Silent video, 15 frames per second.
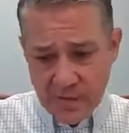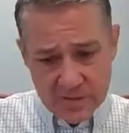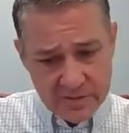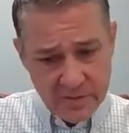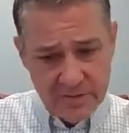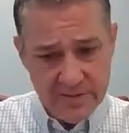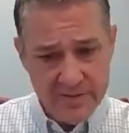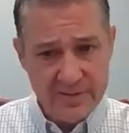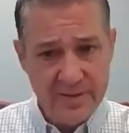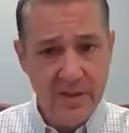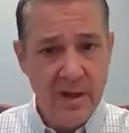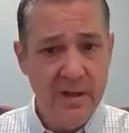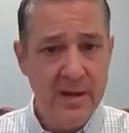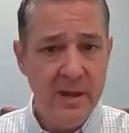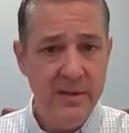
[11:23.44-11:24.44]
So there's the
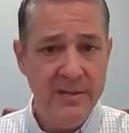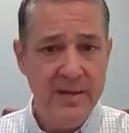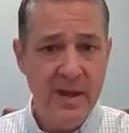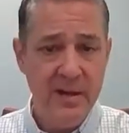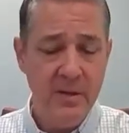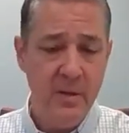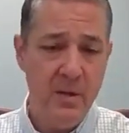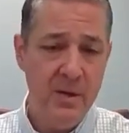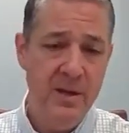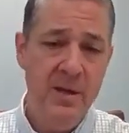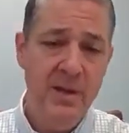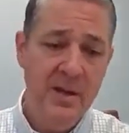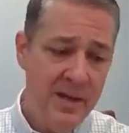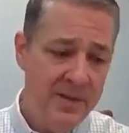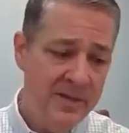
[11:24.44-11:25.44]
gut health category.
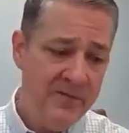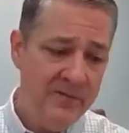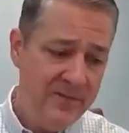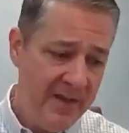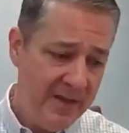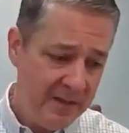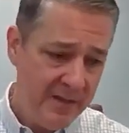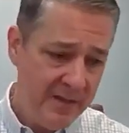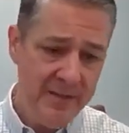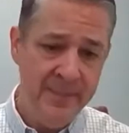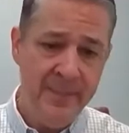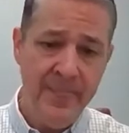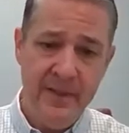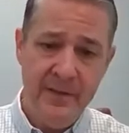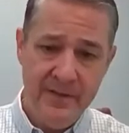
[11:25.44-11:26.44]
And then finally,
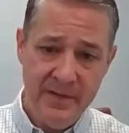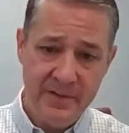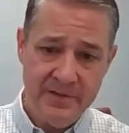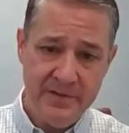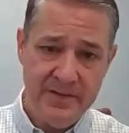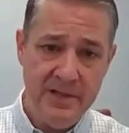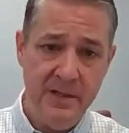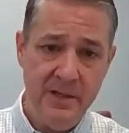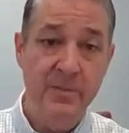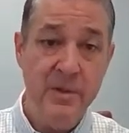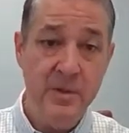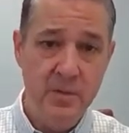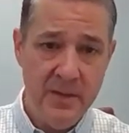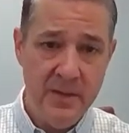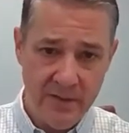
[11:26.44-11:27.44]
there's the
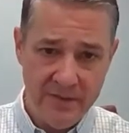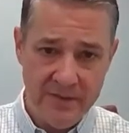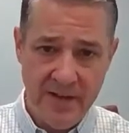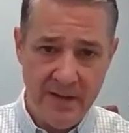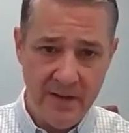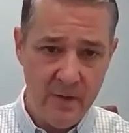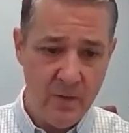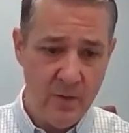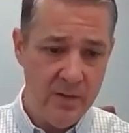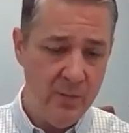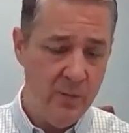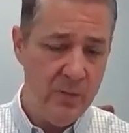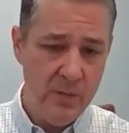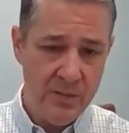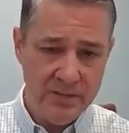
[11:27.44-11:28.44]
immune health category.
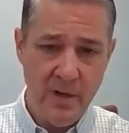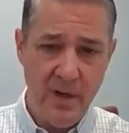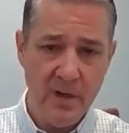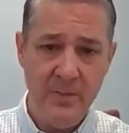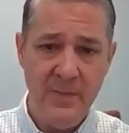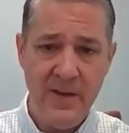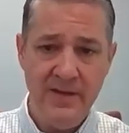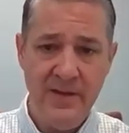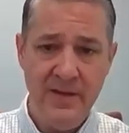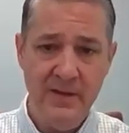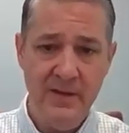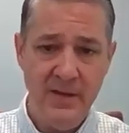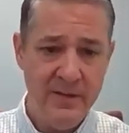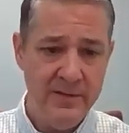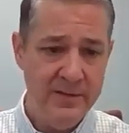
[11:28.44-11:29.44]
We will talk about that at
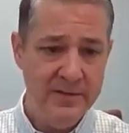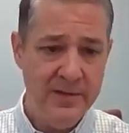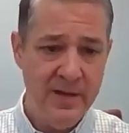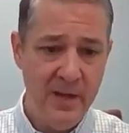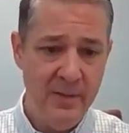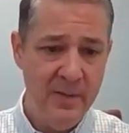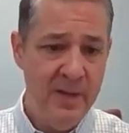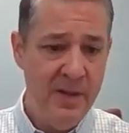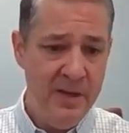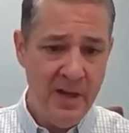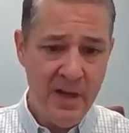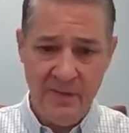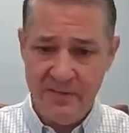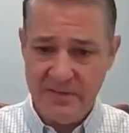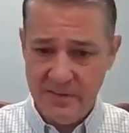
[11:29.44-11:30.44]
another time.
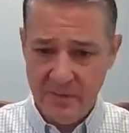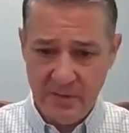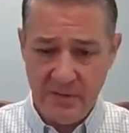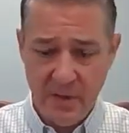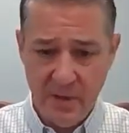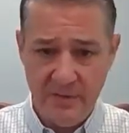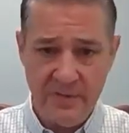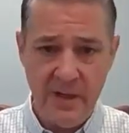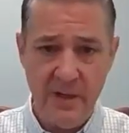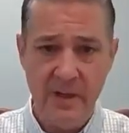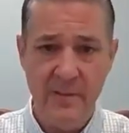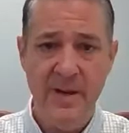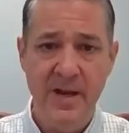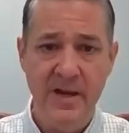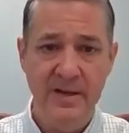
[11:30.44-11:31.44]
Obviously, with COVID on the
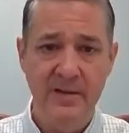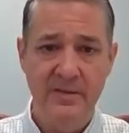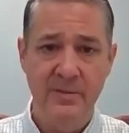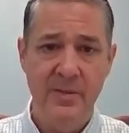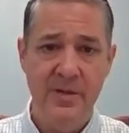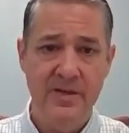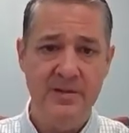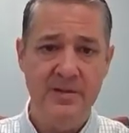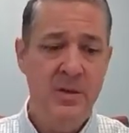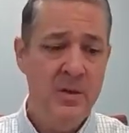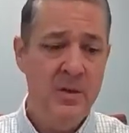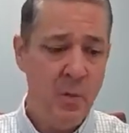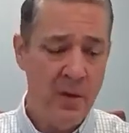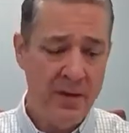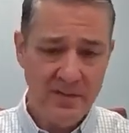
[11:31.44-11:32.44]
mind, everybody's
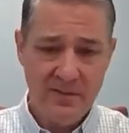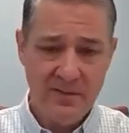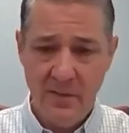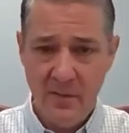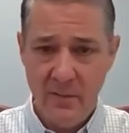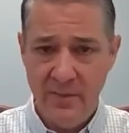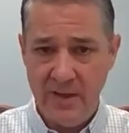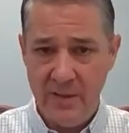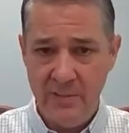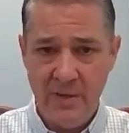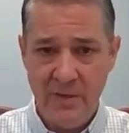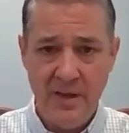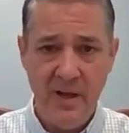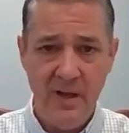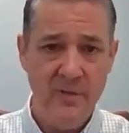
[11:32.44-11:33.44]
wanting to know about
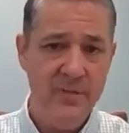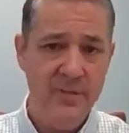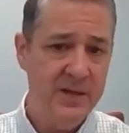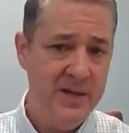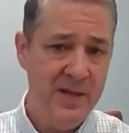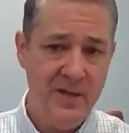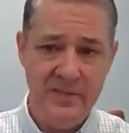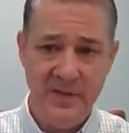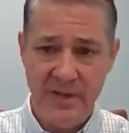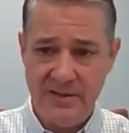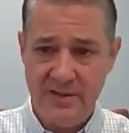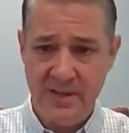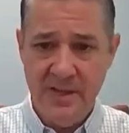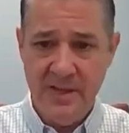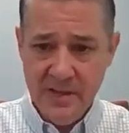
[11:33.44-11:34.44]
immune health, but you have things
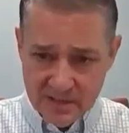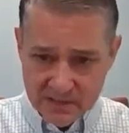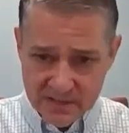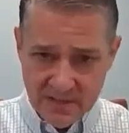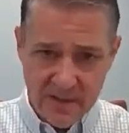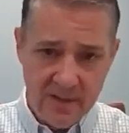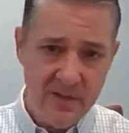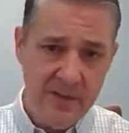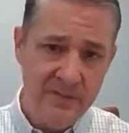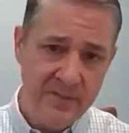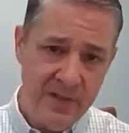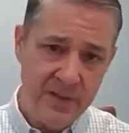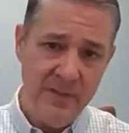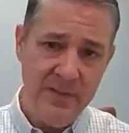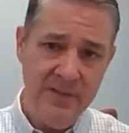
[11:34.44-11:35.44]
like zinc,
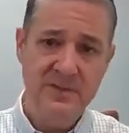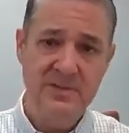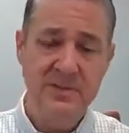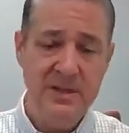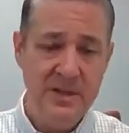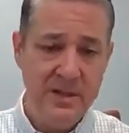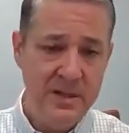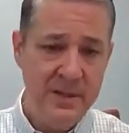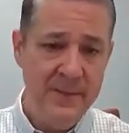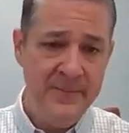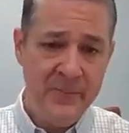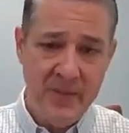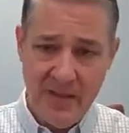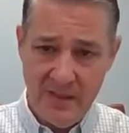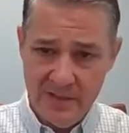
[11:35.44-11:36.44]
vitamin C,
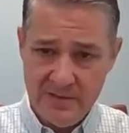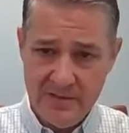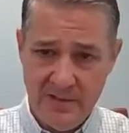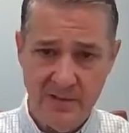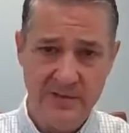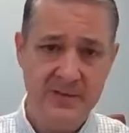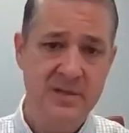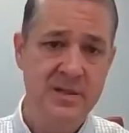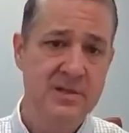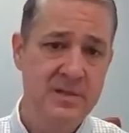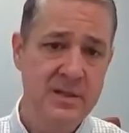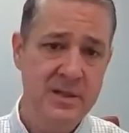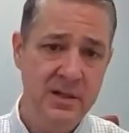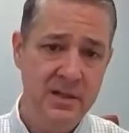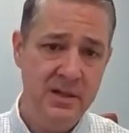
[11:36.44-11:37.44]
and
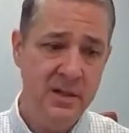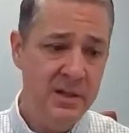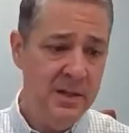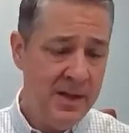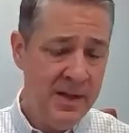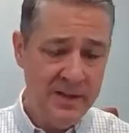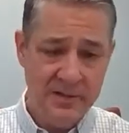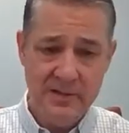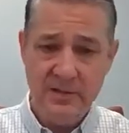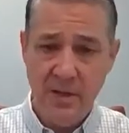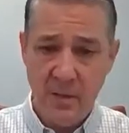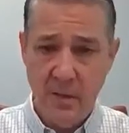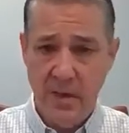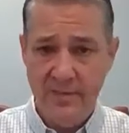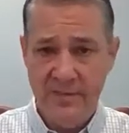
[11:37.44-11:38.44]
acetylcysteine, and
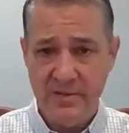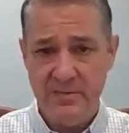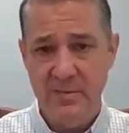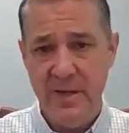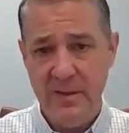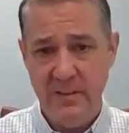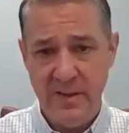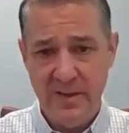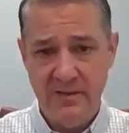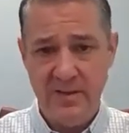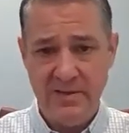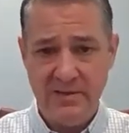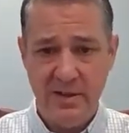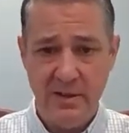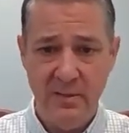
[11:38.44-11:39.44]
so on. There's many, many
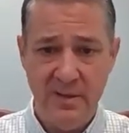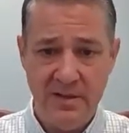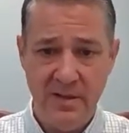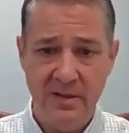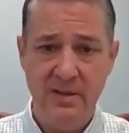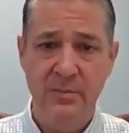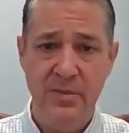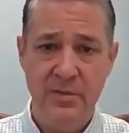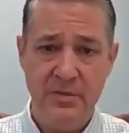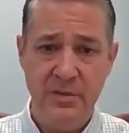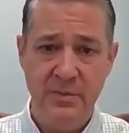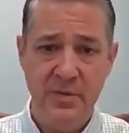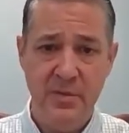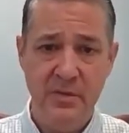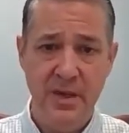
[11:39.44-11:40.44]
things that can be done to boost
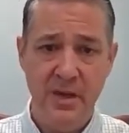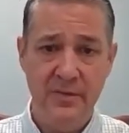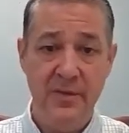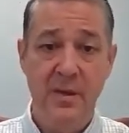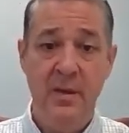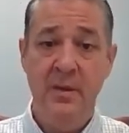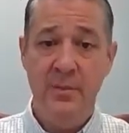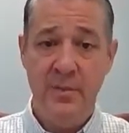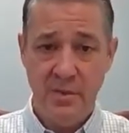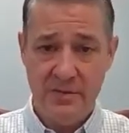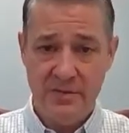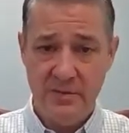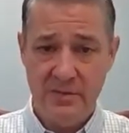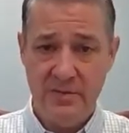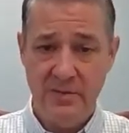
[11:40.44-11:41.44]
immune health, but
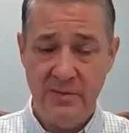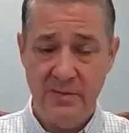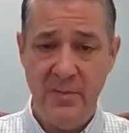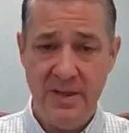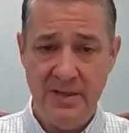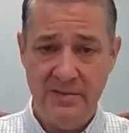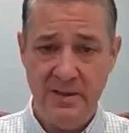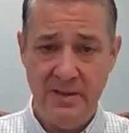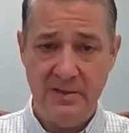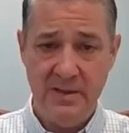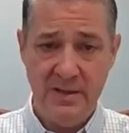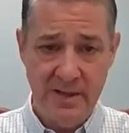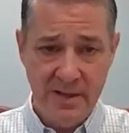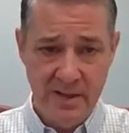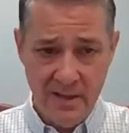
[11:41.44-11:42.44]
also to the basics
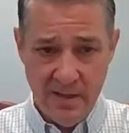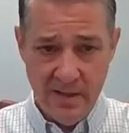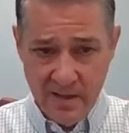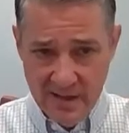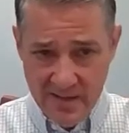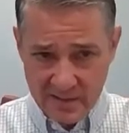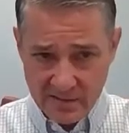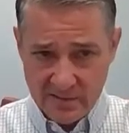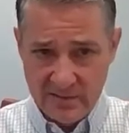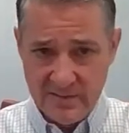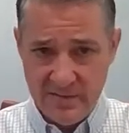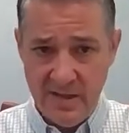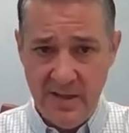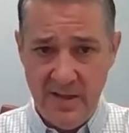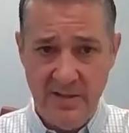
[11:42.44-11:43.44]
again,
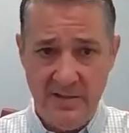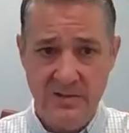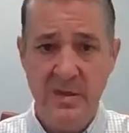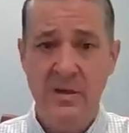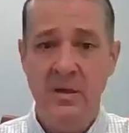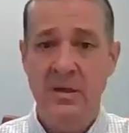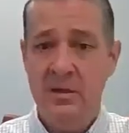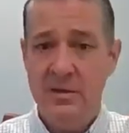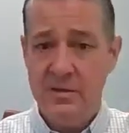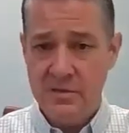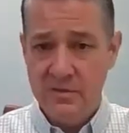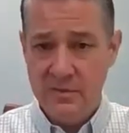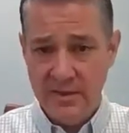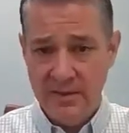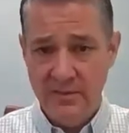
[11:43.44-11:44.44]
exercise,
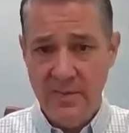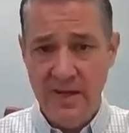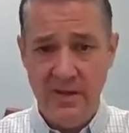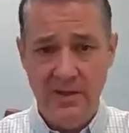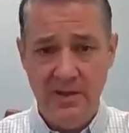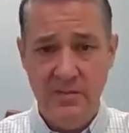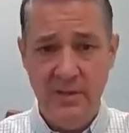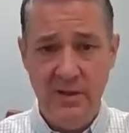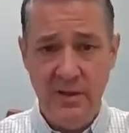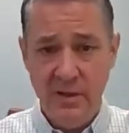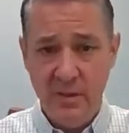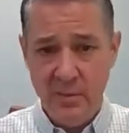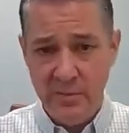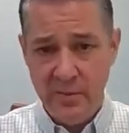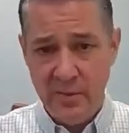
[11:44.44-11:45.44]
stress management,
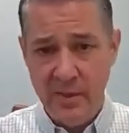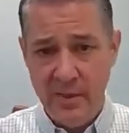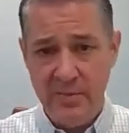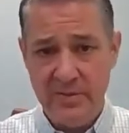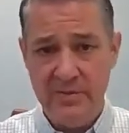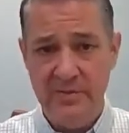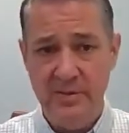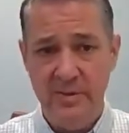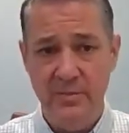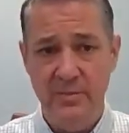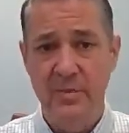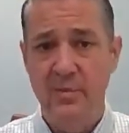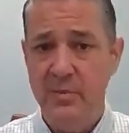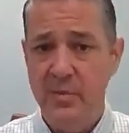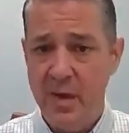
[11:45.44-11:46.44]
proper sleep,
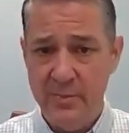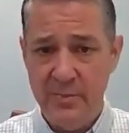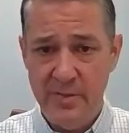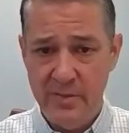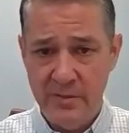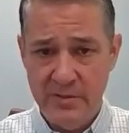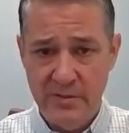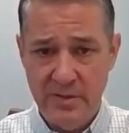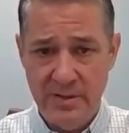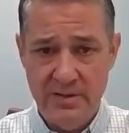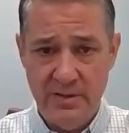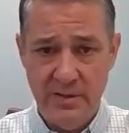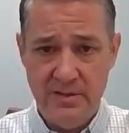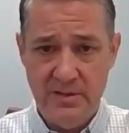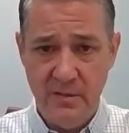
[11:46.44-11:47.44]
proper
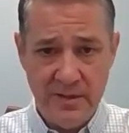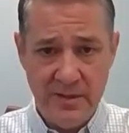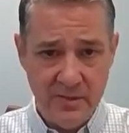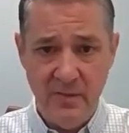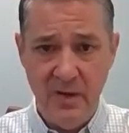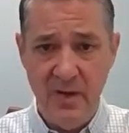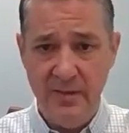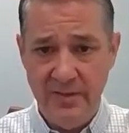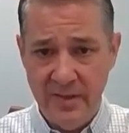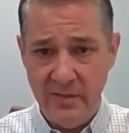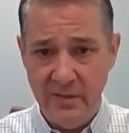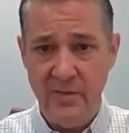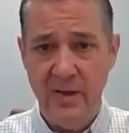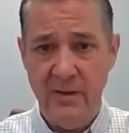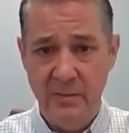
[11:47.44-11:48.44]
nutrition. So eat right,
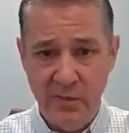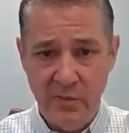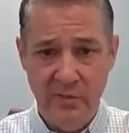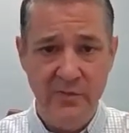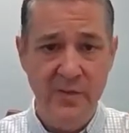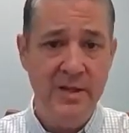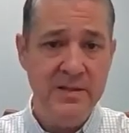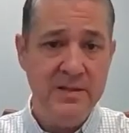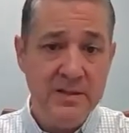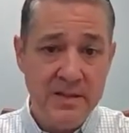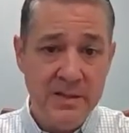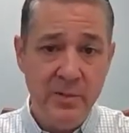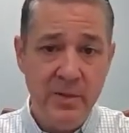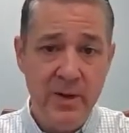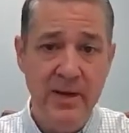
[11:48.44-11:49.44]
think right, move right,
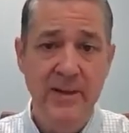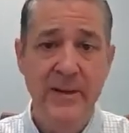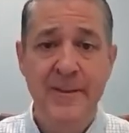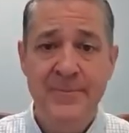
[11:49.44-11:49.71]
sleep right.